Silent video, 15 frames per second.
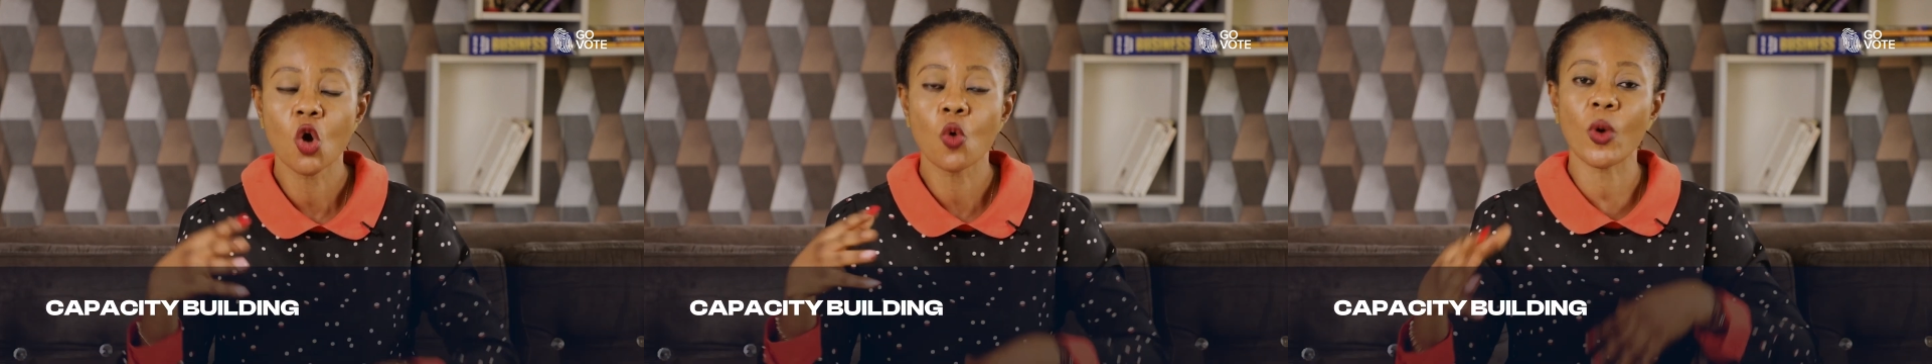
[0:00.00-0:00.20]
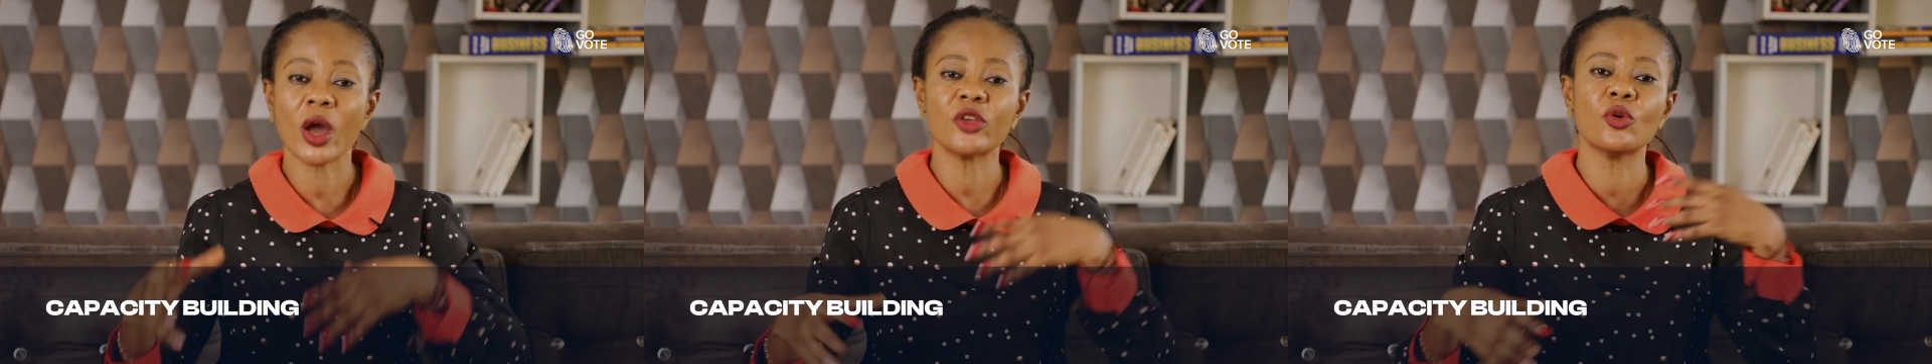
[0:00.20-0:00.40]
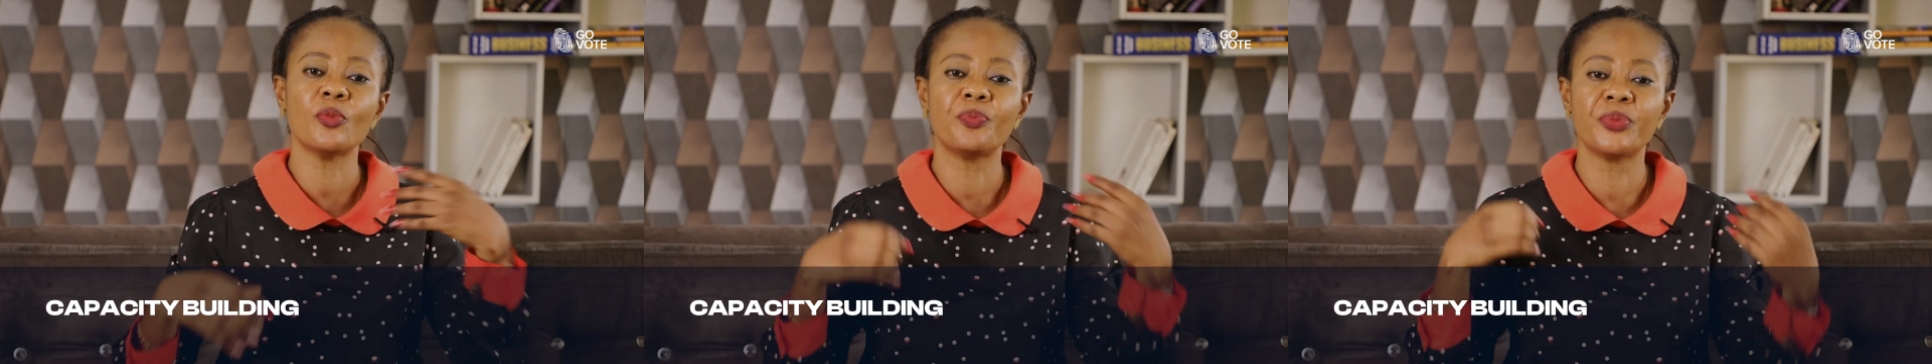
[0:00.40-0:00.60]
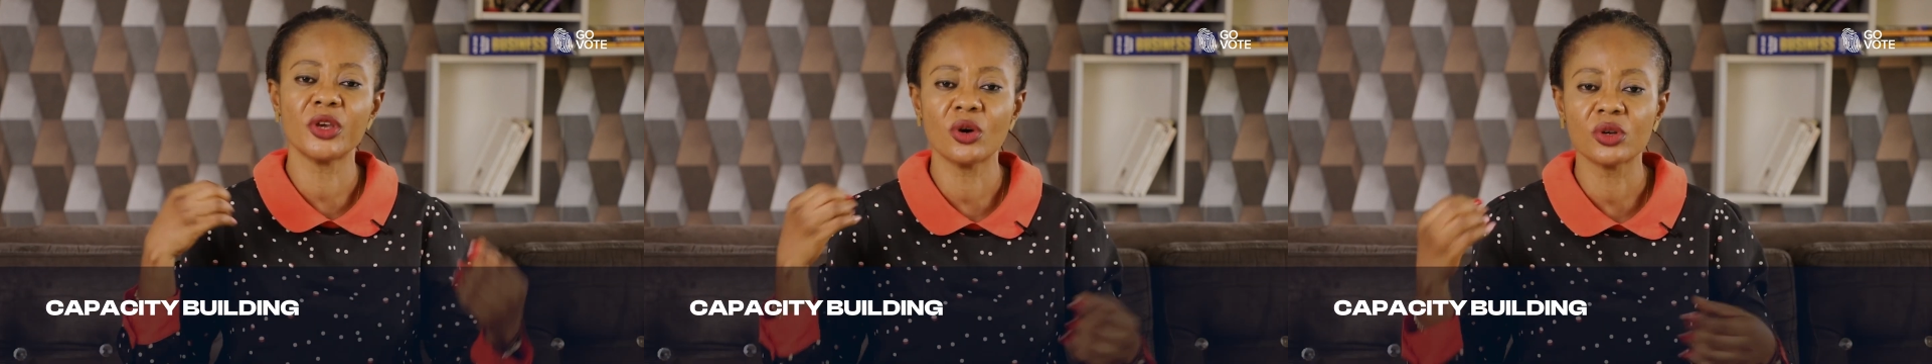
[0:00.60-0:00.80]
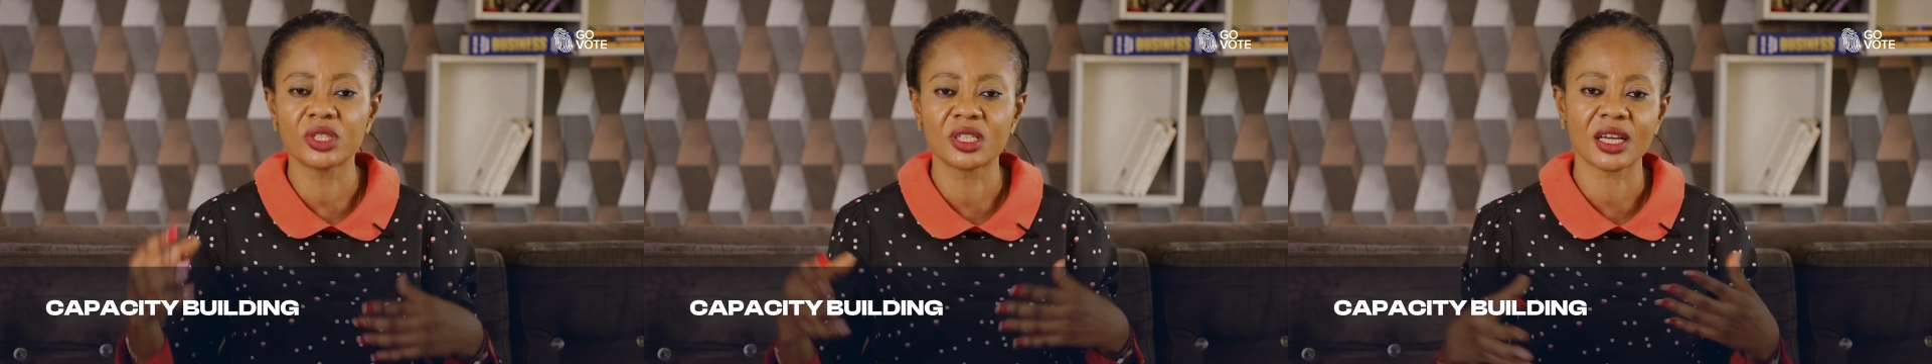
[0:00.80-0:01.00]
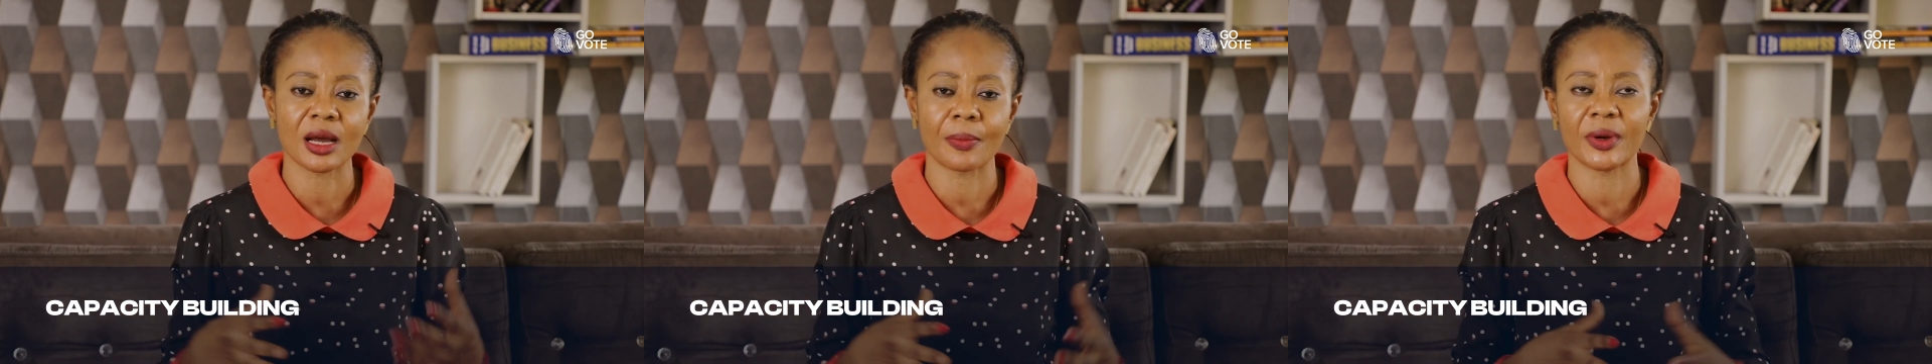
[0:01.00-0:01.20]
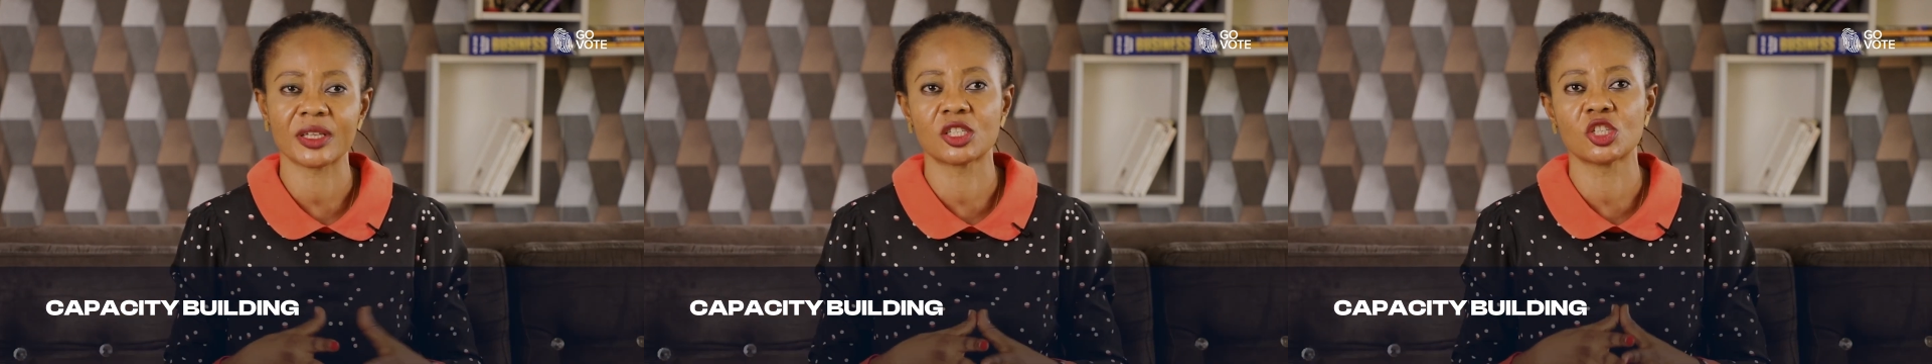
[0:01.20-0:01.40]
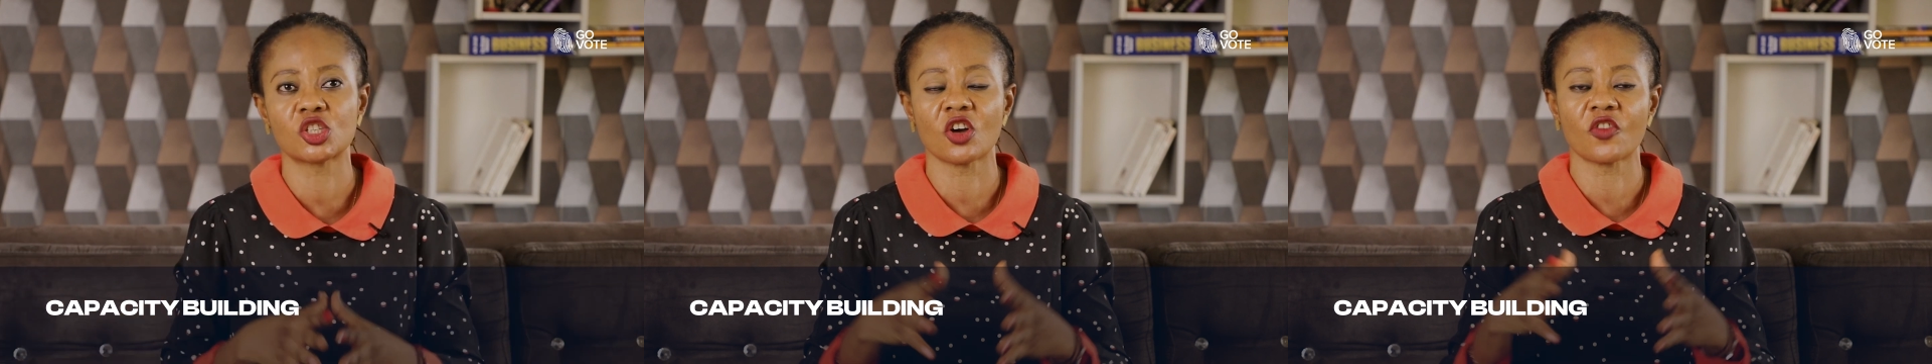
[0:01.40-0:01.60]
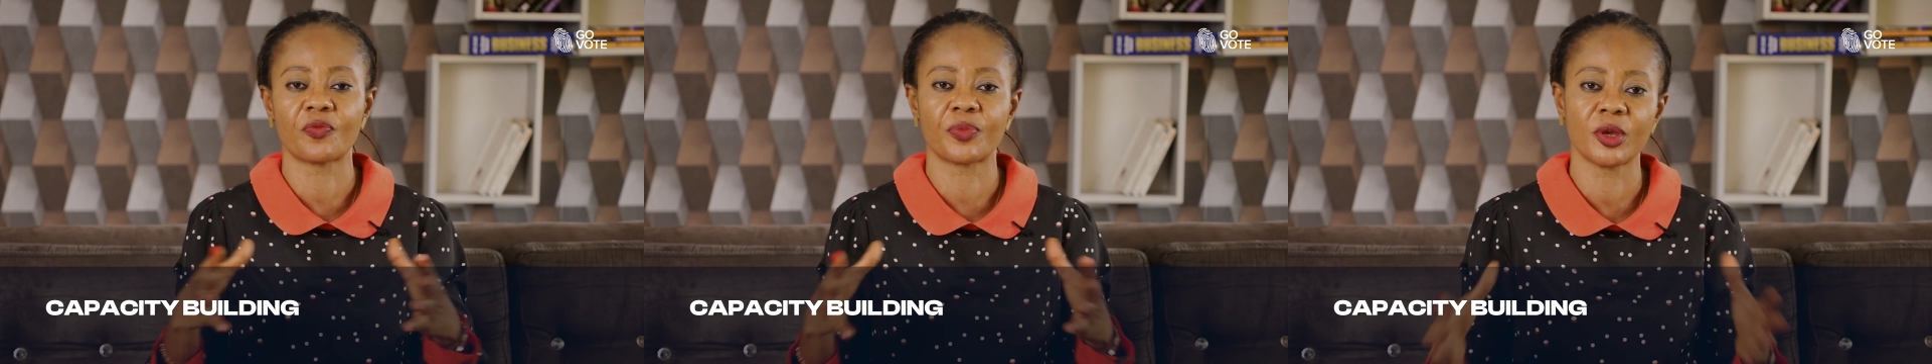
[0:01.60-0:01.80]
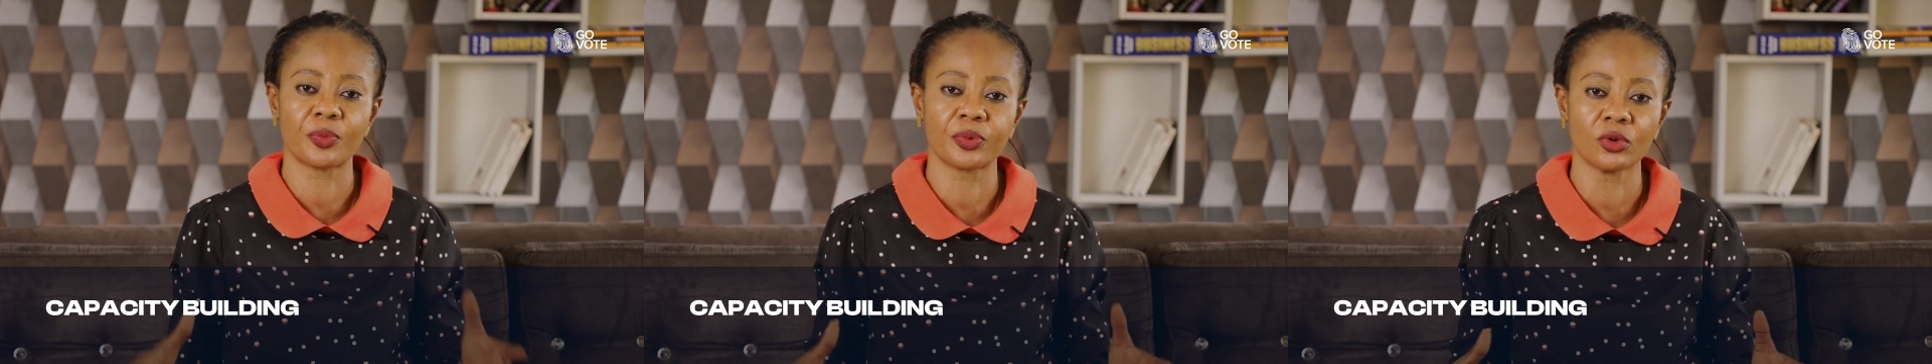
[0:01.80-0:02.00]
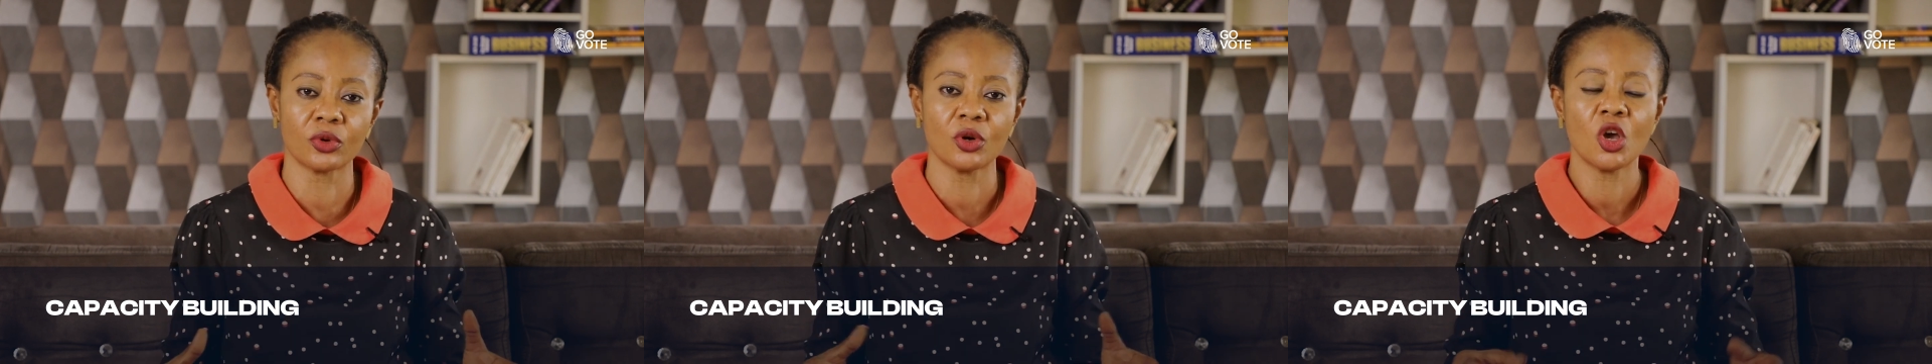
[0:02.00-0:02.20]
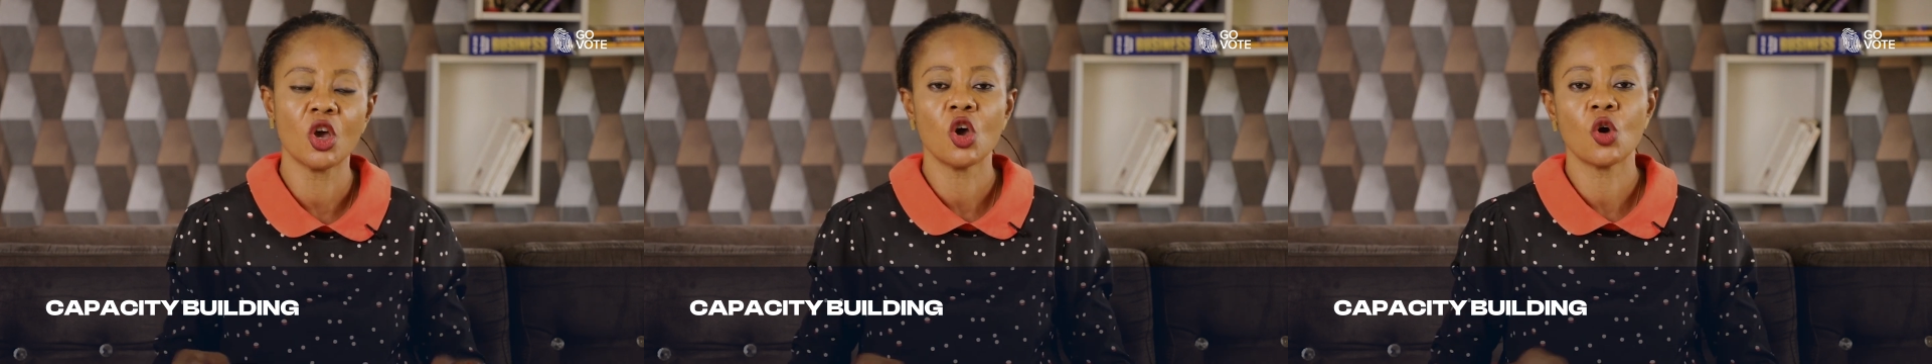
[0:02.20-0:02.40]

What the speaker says: When you build the capacity of people,